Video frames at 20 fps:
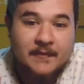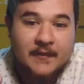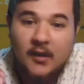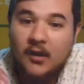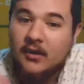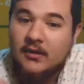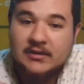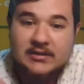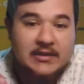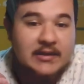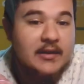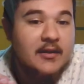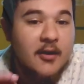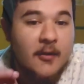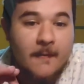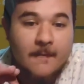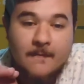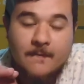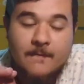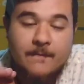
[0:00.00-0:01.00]
honestly,
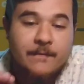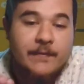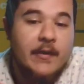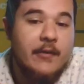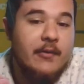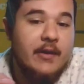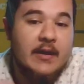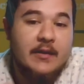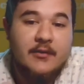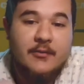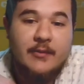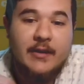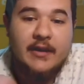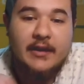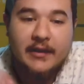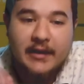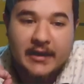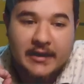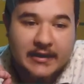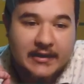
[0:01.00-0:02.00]
very
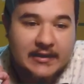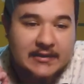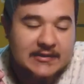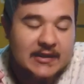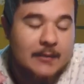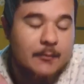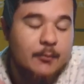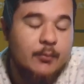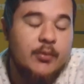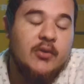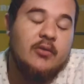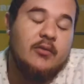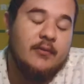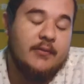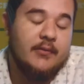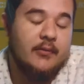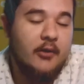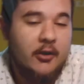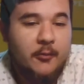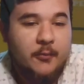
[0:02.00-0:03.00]
underrated. It is a
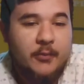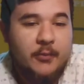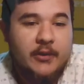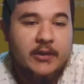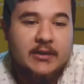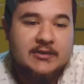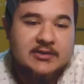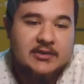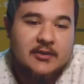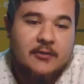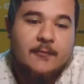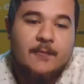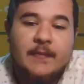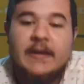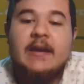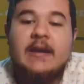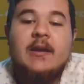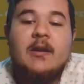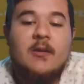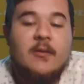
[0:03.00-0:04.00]
beautiful opening. So
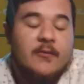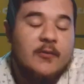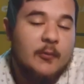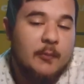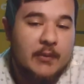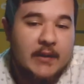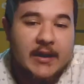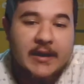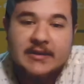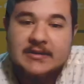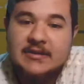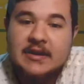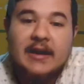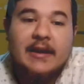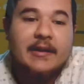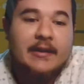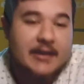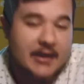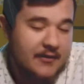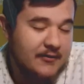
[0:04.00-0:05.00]
if you play it, I
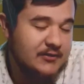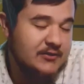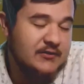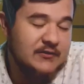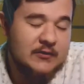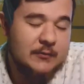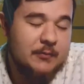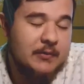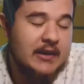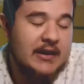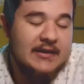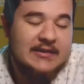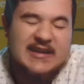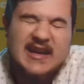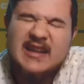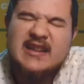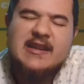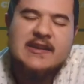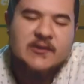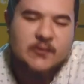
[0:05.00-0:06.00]
encourage you to play it
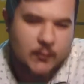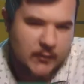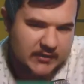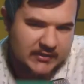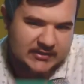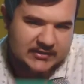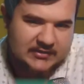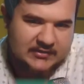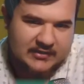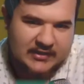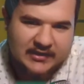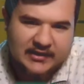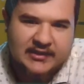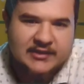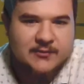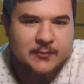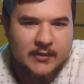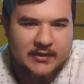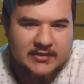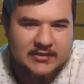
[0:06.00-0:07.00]
at least once
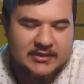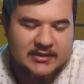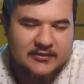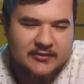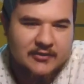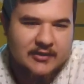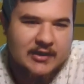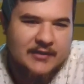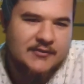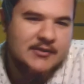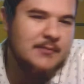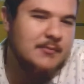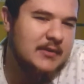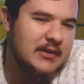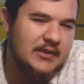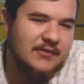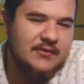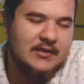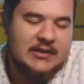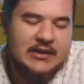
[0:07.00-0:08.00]
in your lifetime.
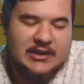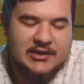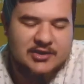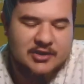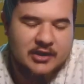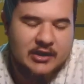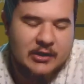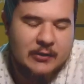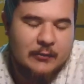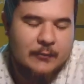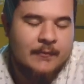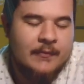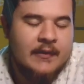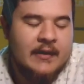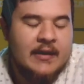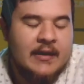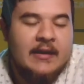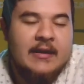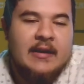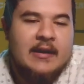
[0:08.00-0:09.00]
Give the Dutch a go.
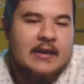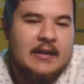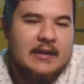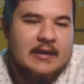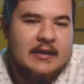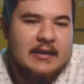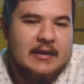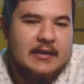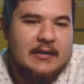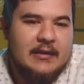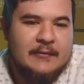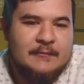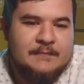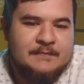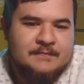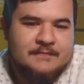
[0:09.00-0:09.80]
And